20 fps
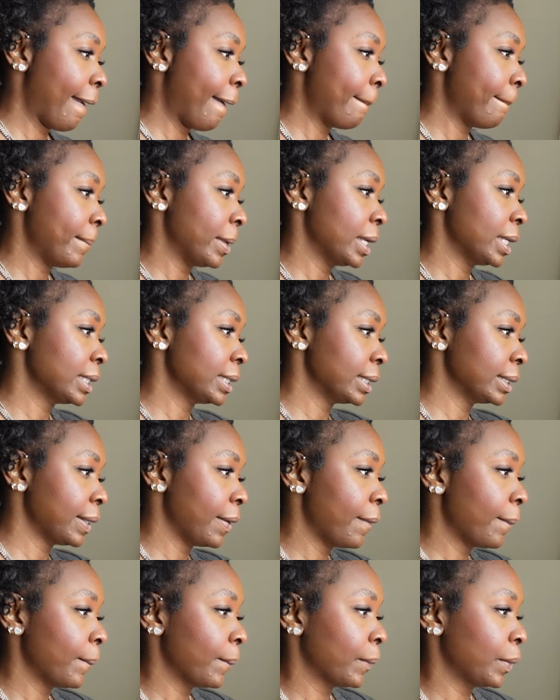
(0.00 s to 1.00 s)
Met
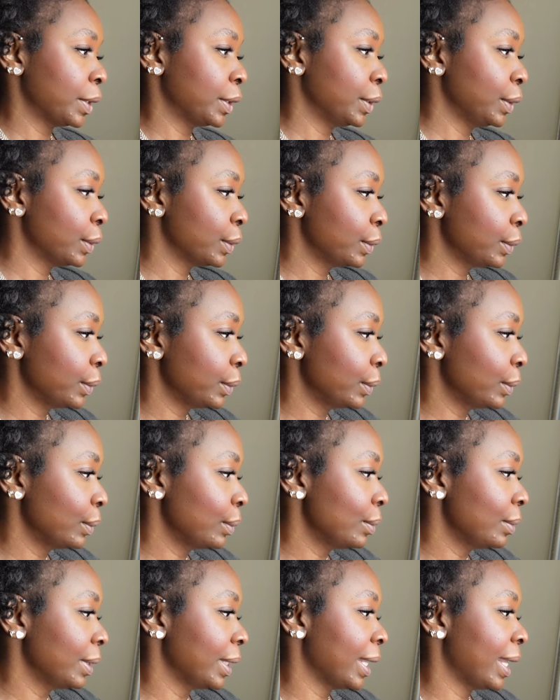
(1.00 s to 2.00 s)
someone new
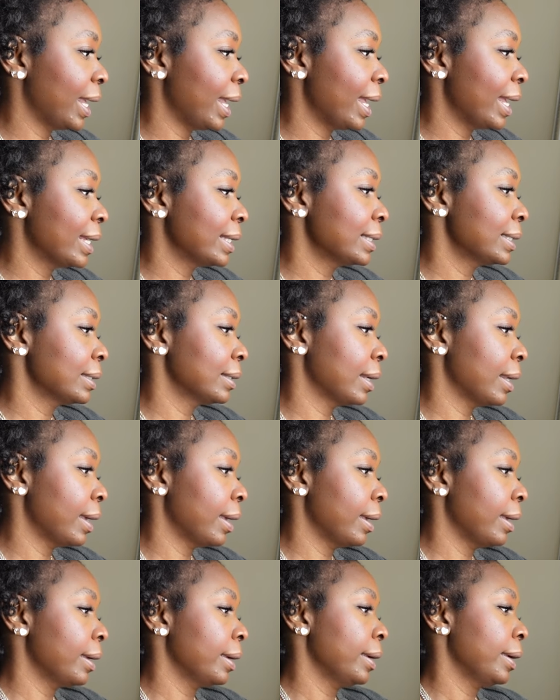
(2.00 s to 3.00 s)
last
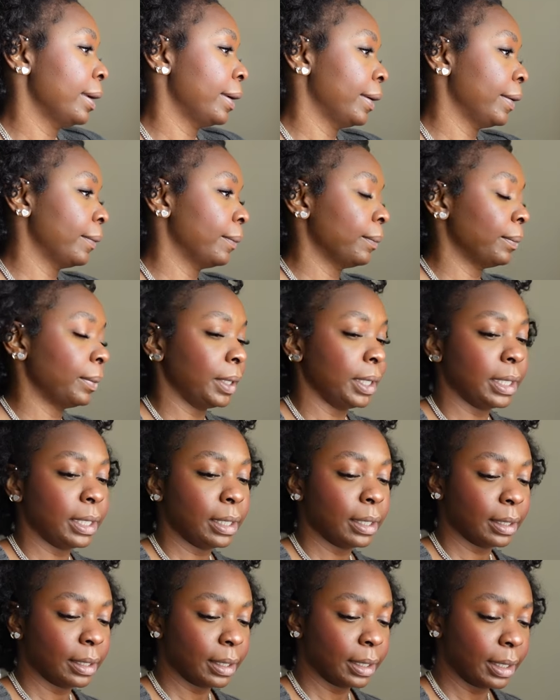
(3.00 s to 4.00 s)
night and we
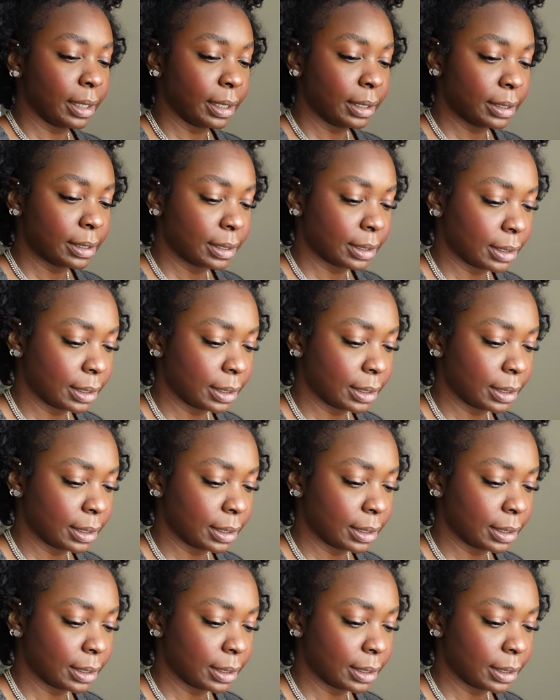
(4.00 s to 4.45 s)
kicked